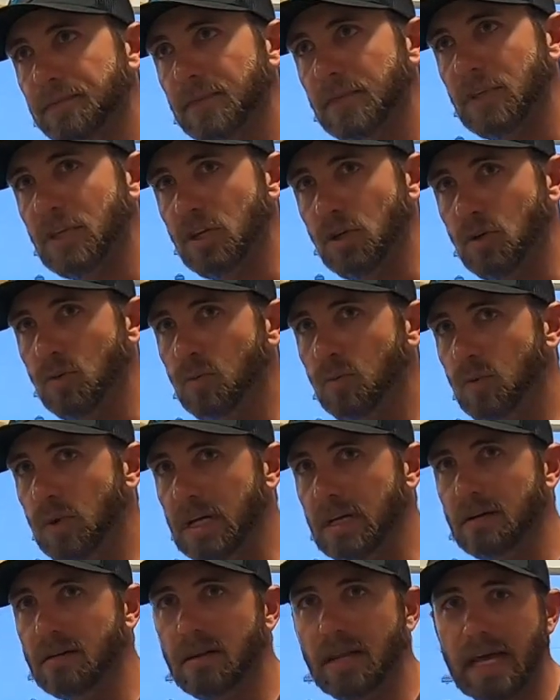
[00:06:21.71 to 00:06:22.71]
you
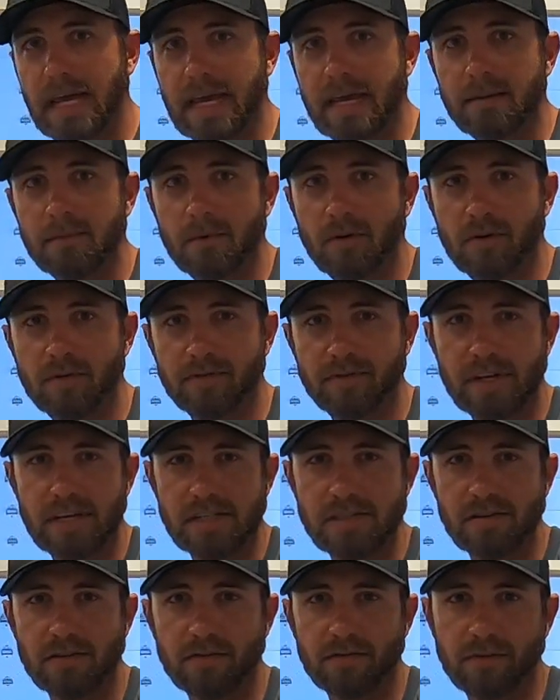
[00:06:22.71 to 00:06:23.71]
will land more
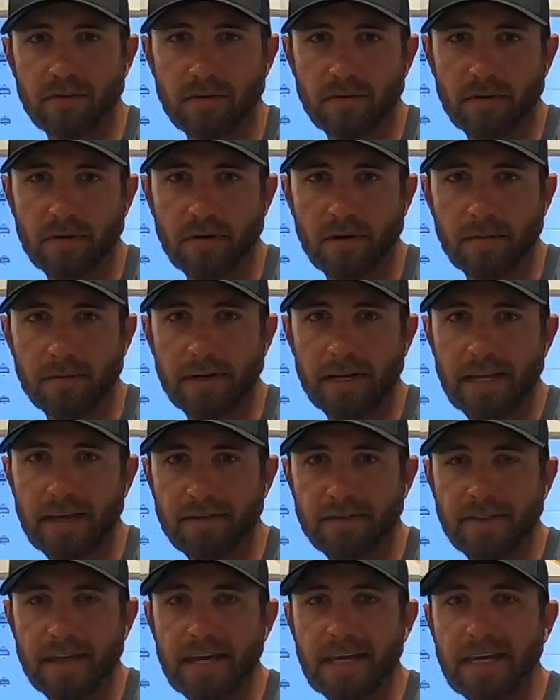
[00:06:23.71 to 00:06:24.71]
fish on fluorocarbon.
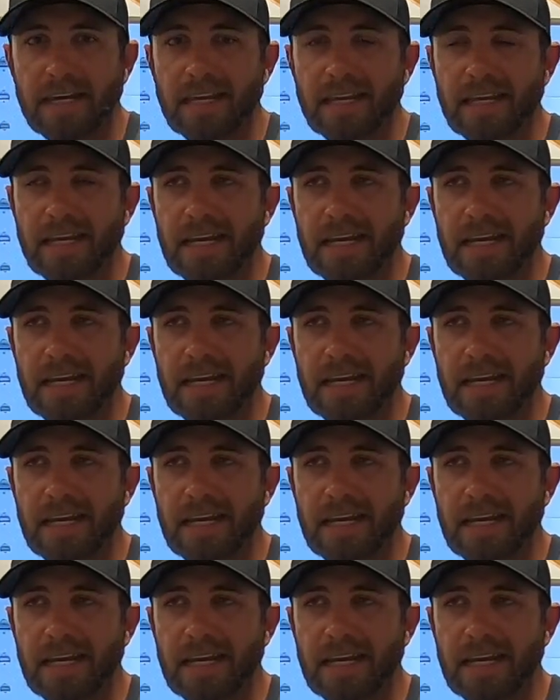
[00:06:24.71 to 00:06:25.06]
If they get